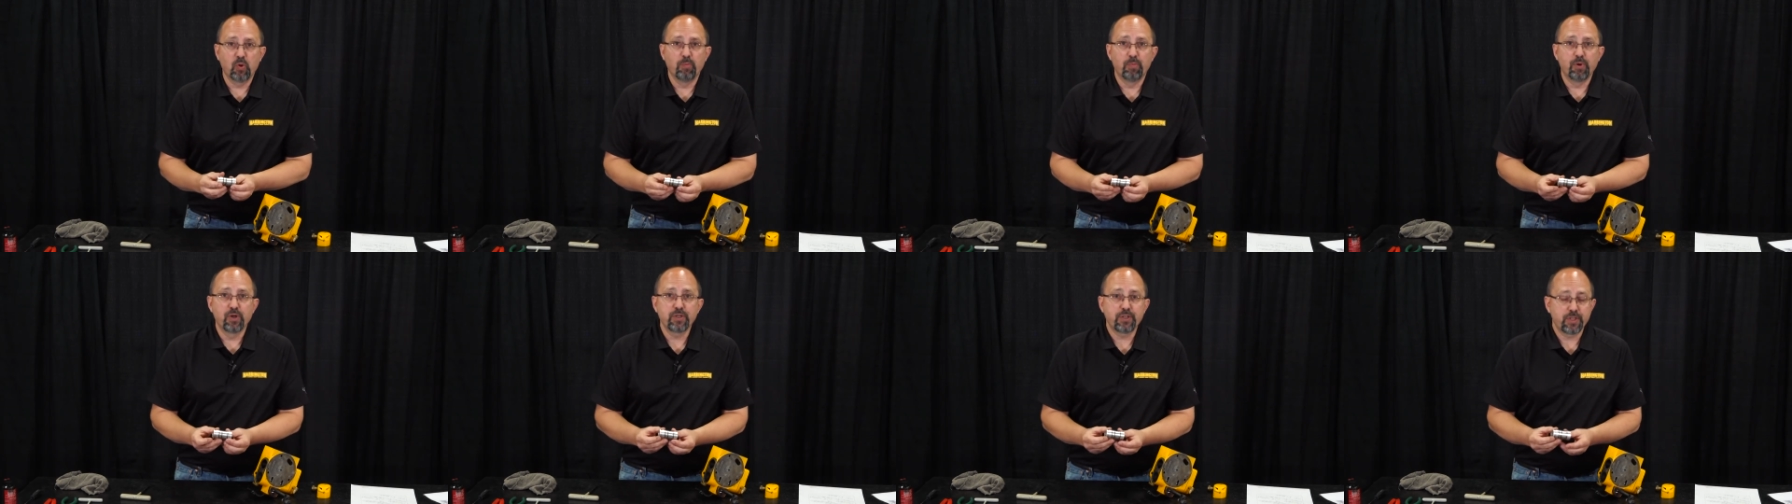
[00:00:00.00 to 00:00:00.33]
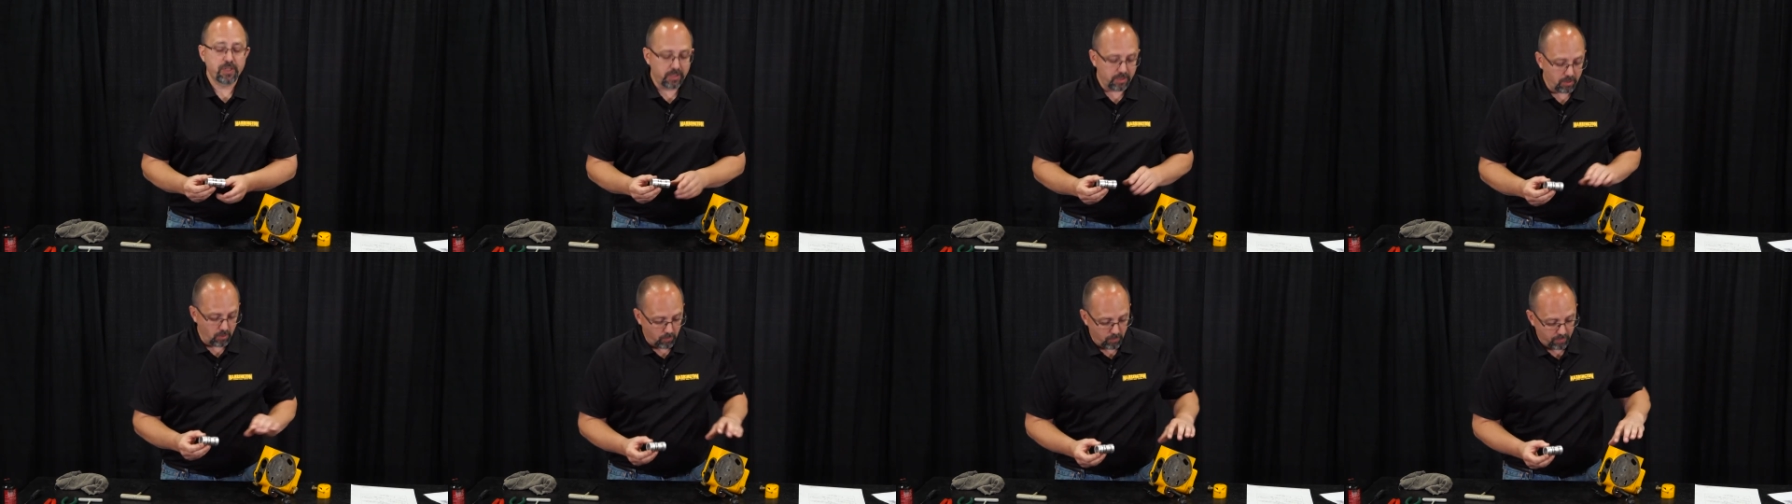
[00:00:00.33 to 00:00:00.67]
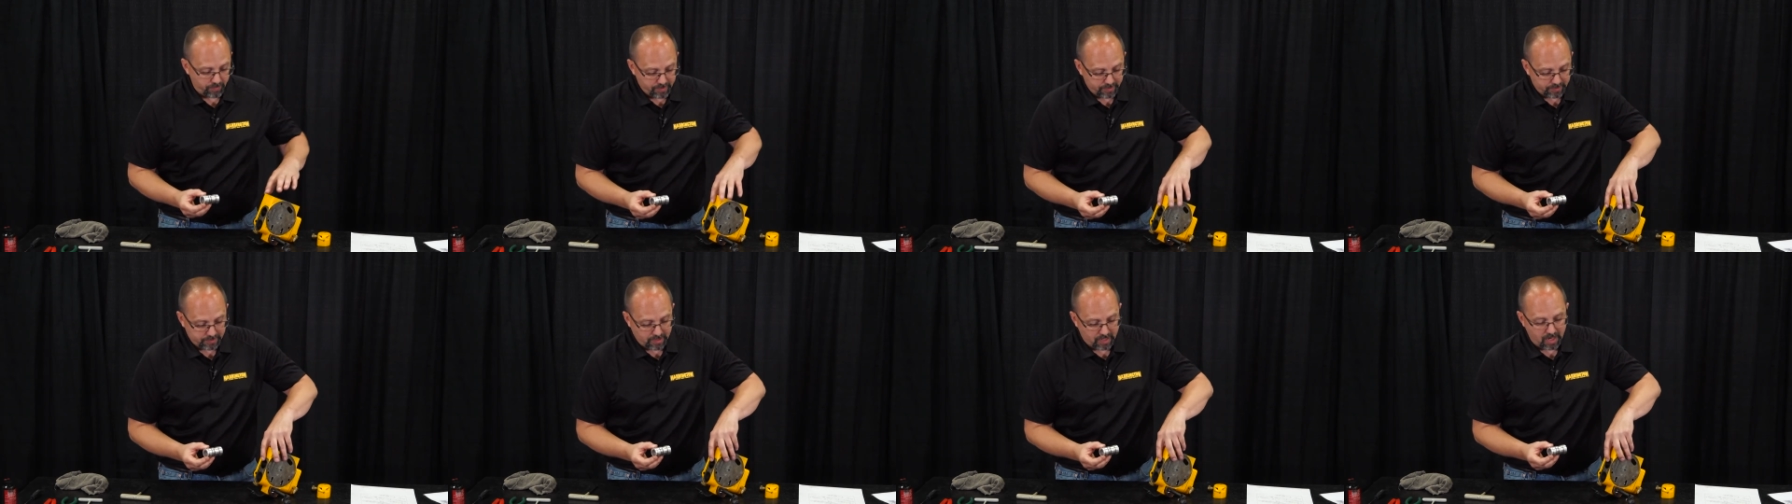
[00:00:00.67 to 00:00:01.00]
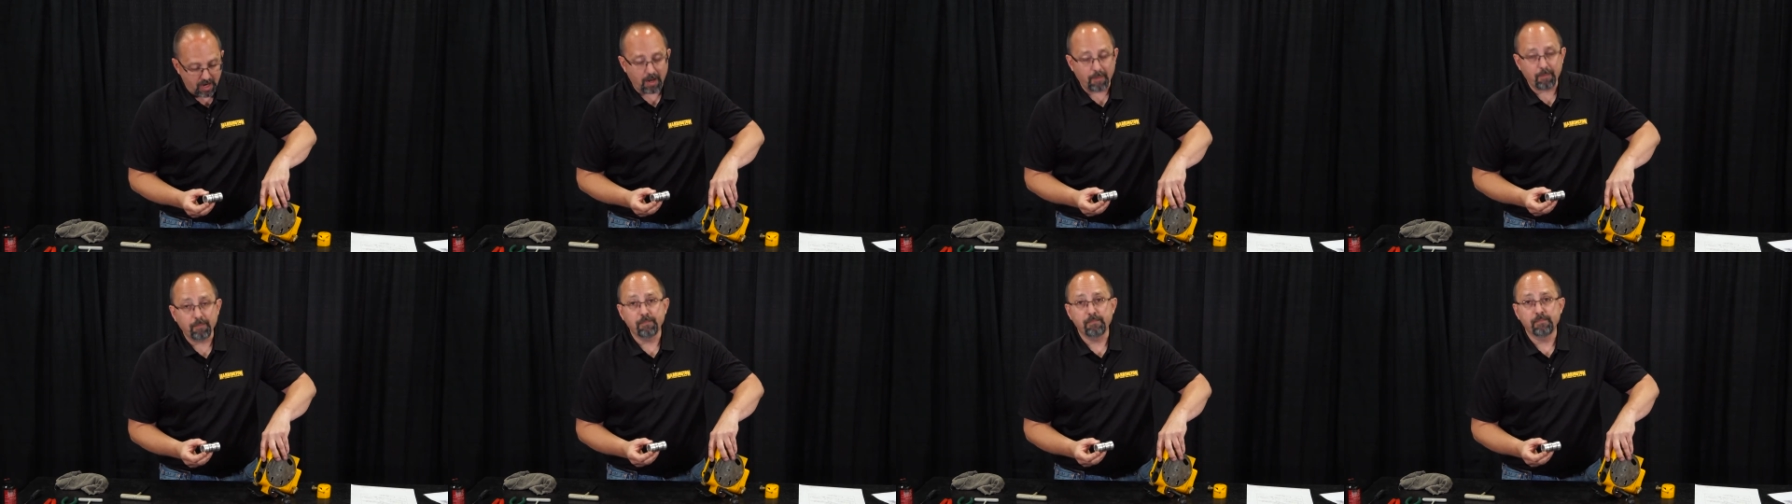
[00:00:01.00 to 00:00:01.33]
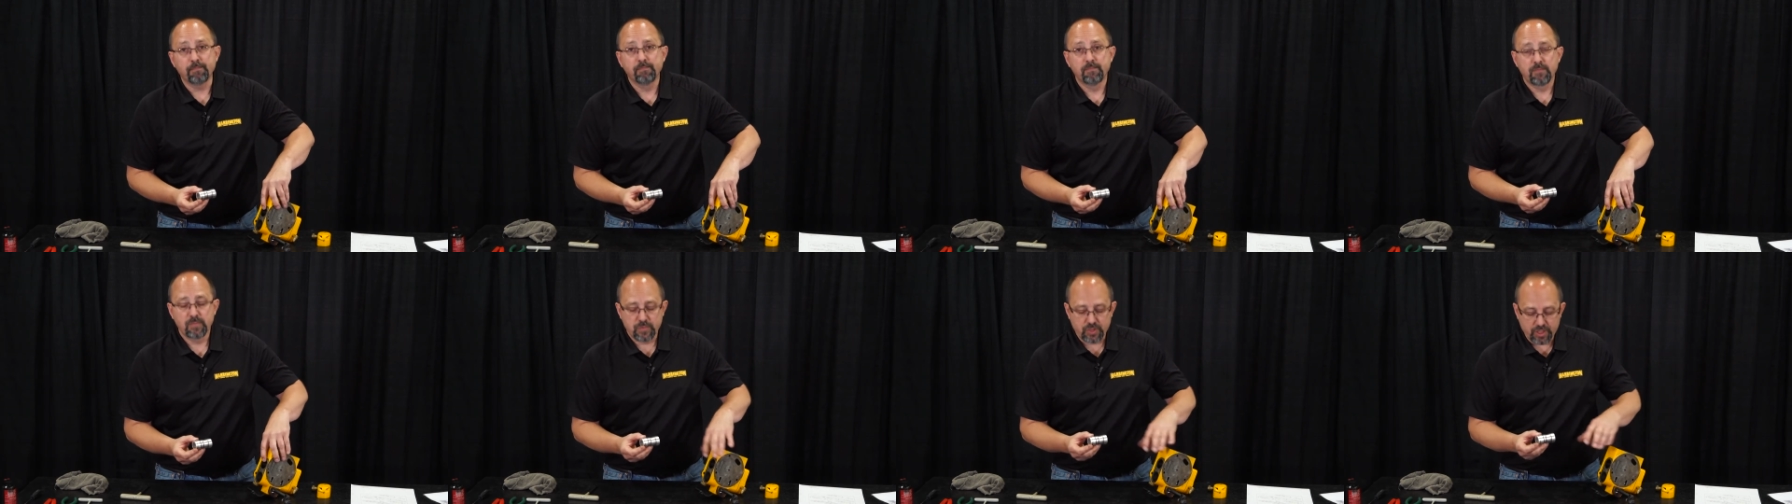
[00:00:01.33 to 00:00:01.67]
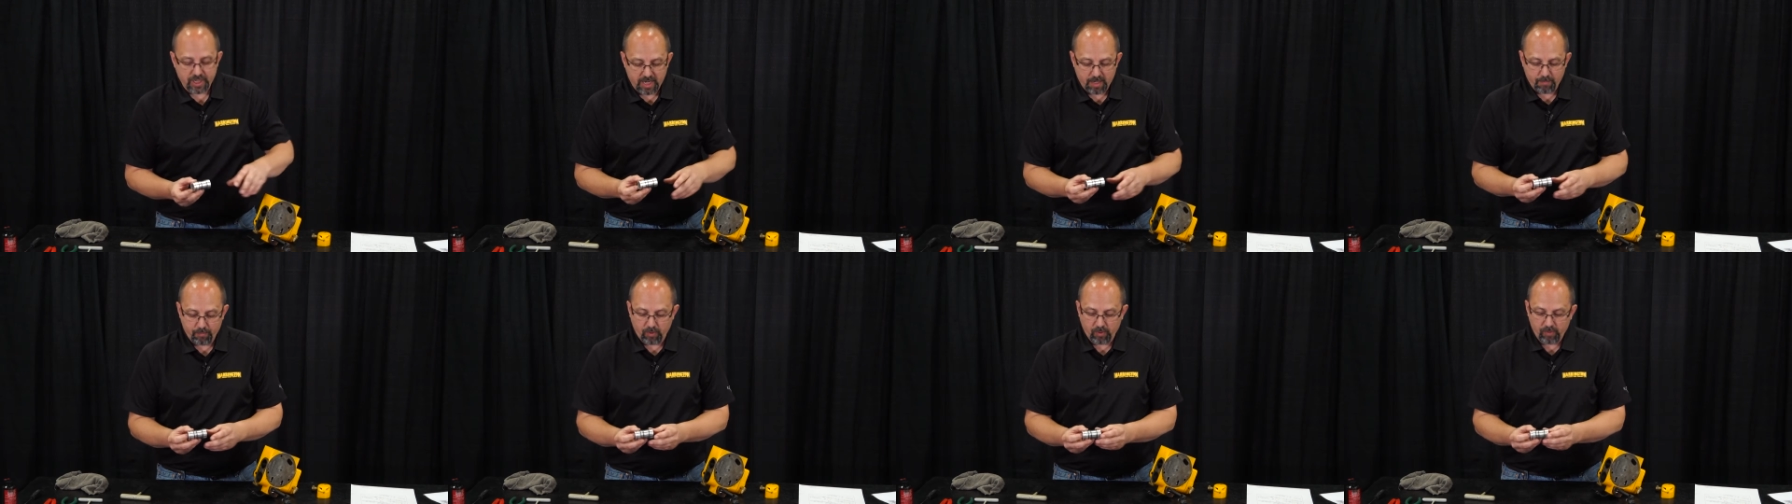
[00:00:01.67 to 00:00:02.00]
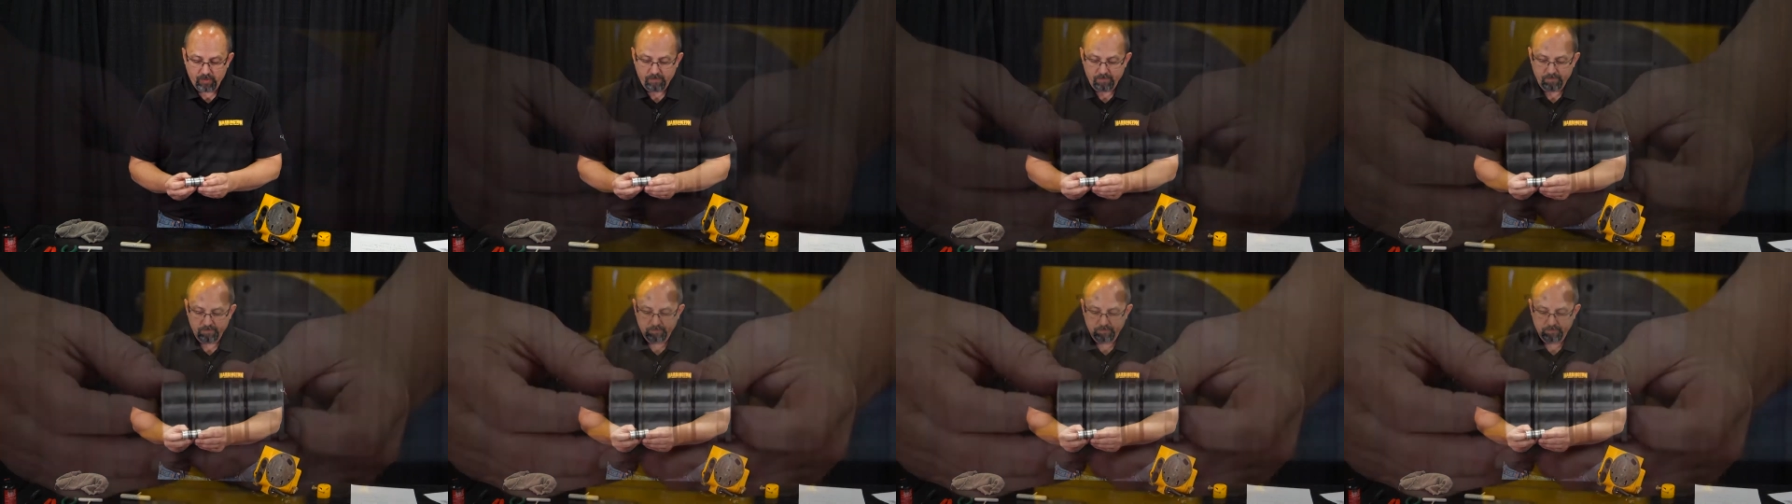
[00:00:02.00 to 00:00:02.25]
bushing go in the top chamber.